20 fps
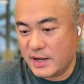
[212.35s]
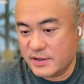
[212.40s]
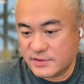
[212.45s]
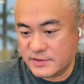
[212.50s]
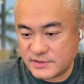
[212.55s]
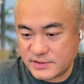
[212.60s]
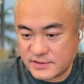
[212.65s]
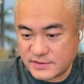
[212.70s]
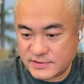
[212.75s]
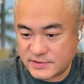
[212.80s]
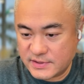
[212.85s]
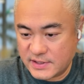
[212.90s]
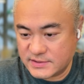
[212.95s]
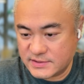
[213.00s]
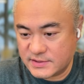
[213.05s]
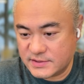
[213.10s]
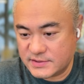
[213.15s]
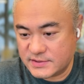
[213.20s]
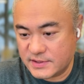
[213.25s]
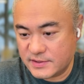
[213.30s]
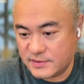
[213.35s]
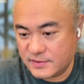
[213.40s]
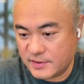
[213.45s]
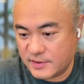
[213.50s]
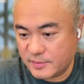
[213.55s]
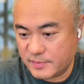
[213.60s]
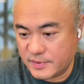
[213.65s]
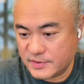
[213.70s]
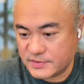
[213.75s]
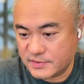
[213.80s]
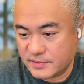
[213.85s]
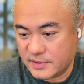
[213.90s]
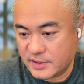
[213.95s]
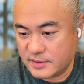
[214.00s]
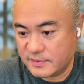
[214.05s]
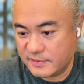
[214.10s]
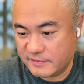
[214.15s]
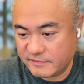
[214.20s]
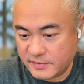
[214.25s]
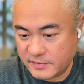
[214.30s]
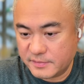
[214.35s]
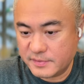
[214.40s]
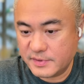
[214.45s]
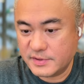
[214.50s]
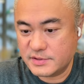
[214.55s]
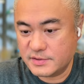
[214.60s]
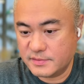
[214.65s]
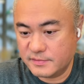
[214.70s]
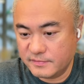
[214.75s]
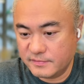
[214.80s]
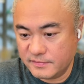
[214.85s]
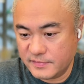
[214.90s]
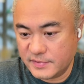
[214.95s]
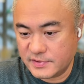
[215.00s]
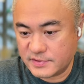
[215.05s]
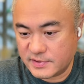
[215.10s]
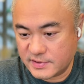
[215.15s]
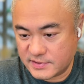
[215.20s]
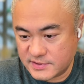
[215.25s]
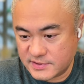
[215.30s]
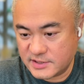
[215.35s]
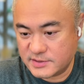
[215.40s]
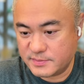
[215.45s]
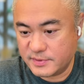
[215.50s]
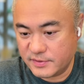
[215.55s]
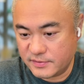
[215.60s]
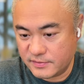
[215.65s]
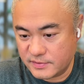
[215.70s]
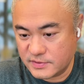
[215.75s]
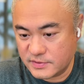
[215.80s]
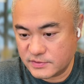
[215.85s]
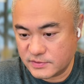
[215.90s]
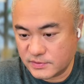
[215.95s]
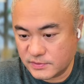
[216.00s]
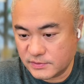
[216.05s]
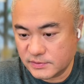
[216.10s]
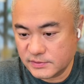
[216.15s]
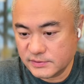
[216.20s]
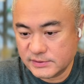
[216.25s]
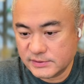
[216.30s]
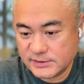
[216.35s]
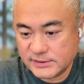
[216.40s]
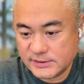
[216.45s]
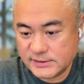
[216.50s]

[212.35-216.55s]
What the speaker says: address, SSN, other personalized information accessible through this tool.